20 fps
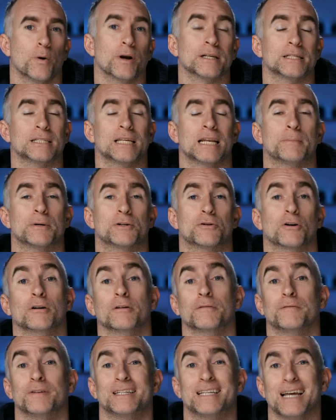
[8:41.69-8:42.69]
what a
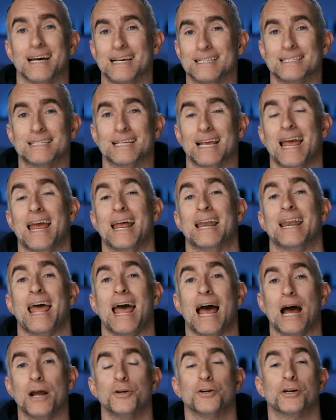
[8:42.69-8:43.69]
cinematographer does and
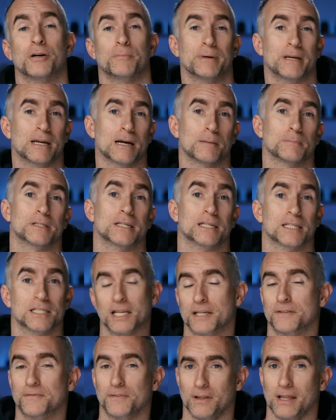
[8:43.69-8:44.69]
how you can become
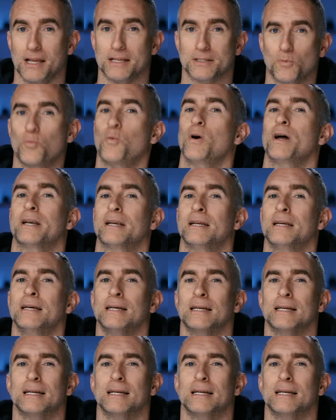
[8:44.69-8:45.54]
successful as one.